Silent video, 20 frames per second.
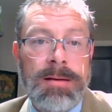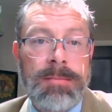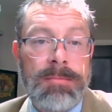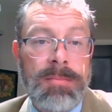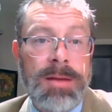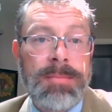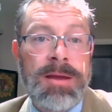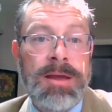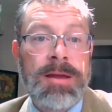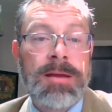
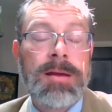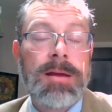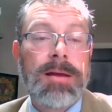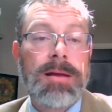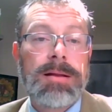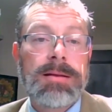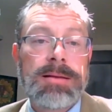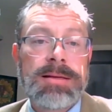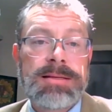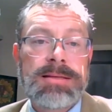Maybe,
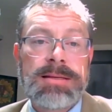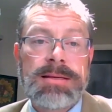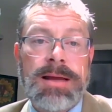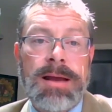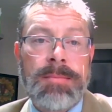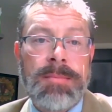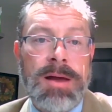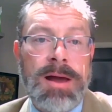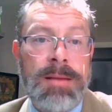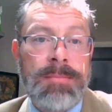listen,
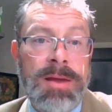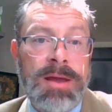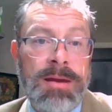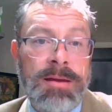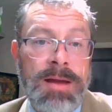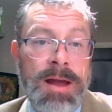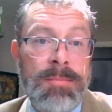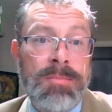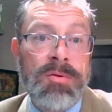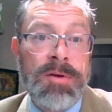
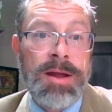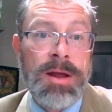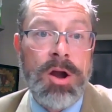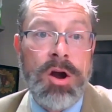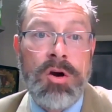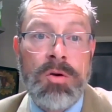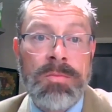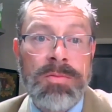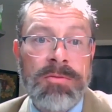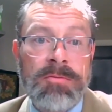I bring
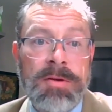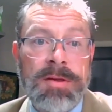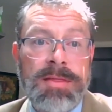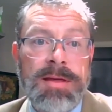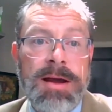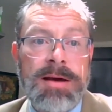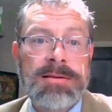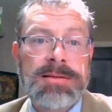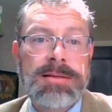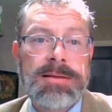home
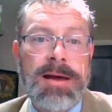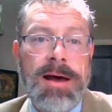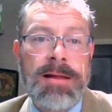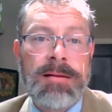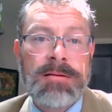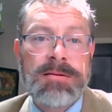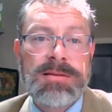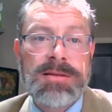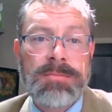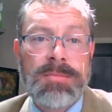
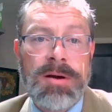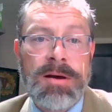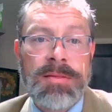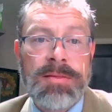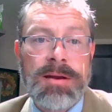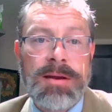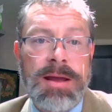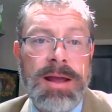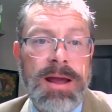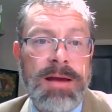$3,000 a
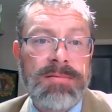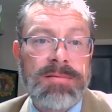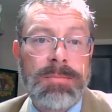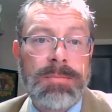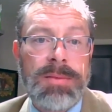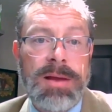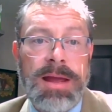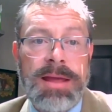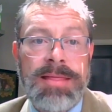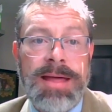month and I have to
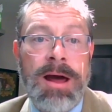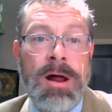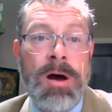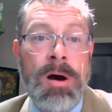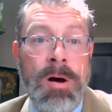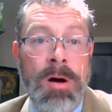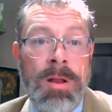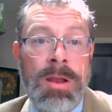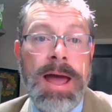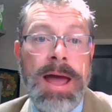pay that
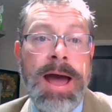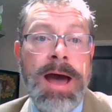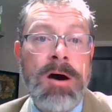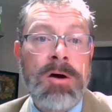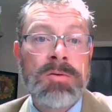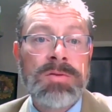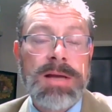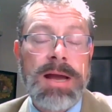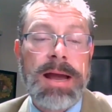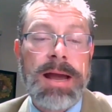all
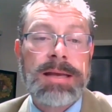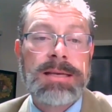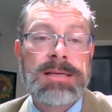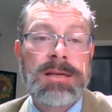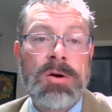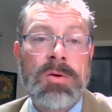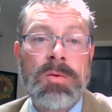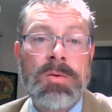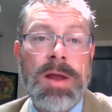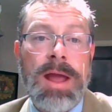out. I
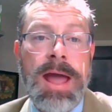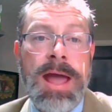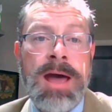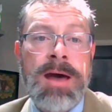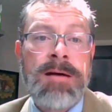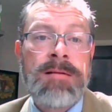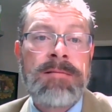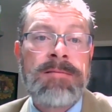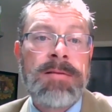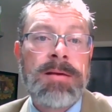don't
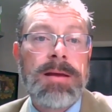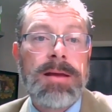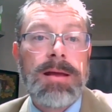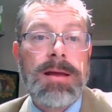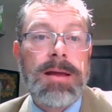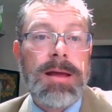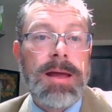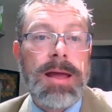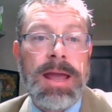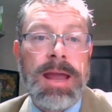have
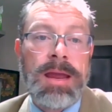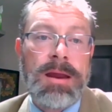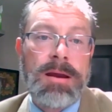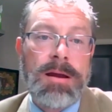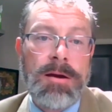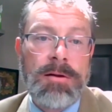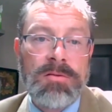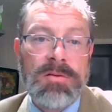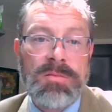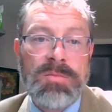
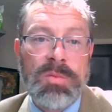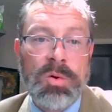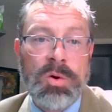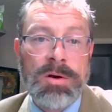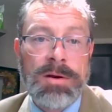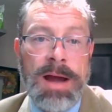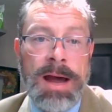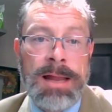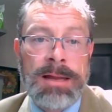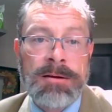$800 more
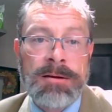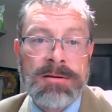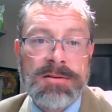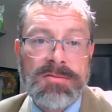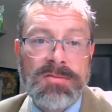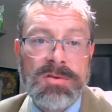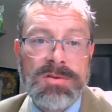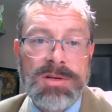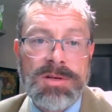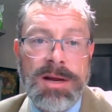
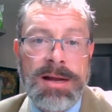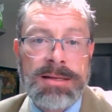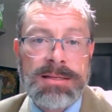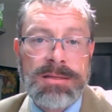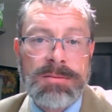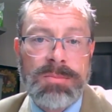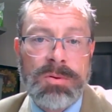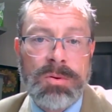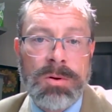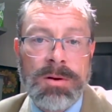for child
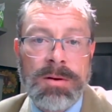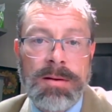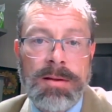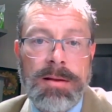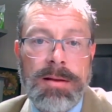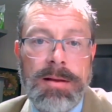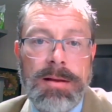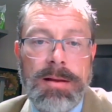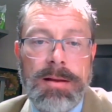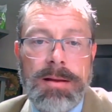support.
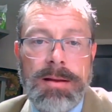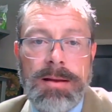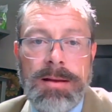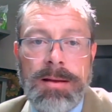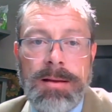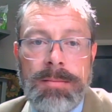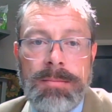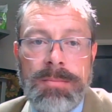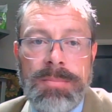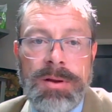
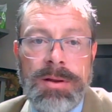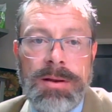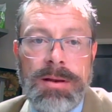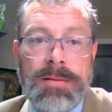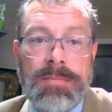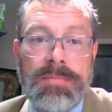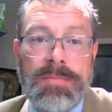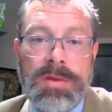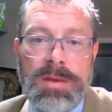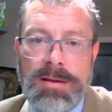But
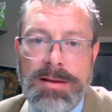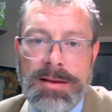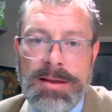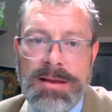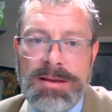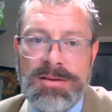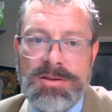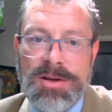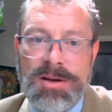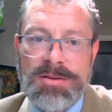
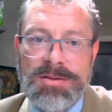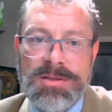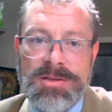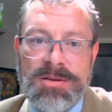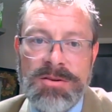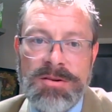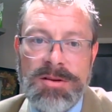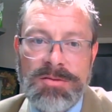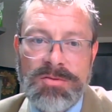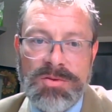again, judges
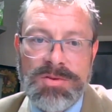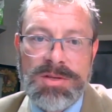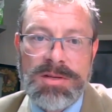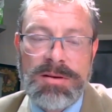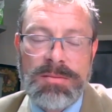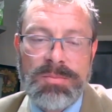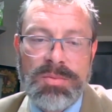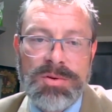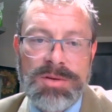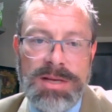are interested
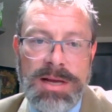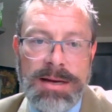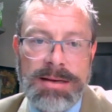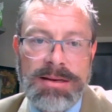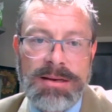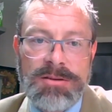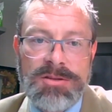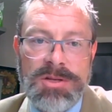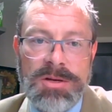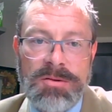in
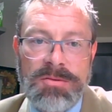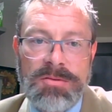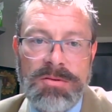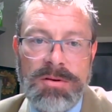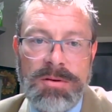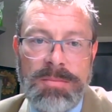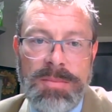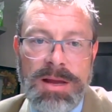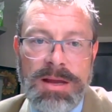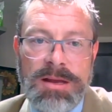protecting
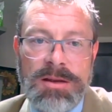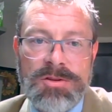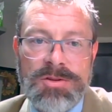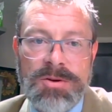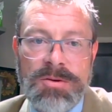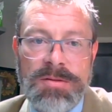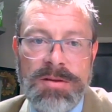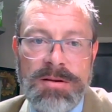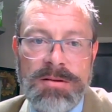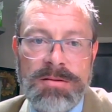children and making
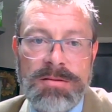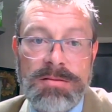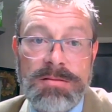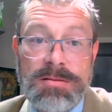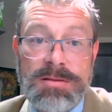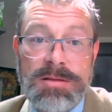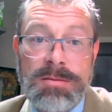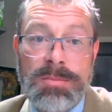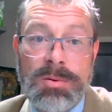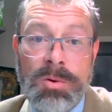sure they're
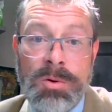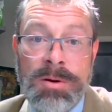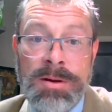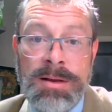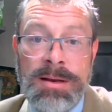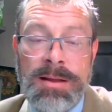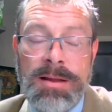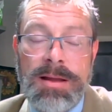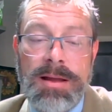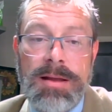
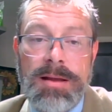supported.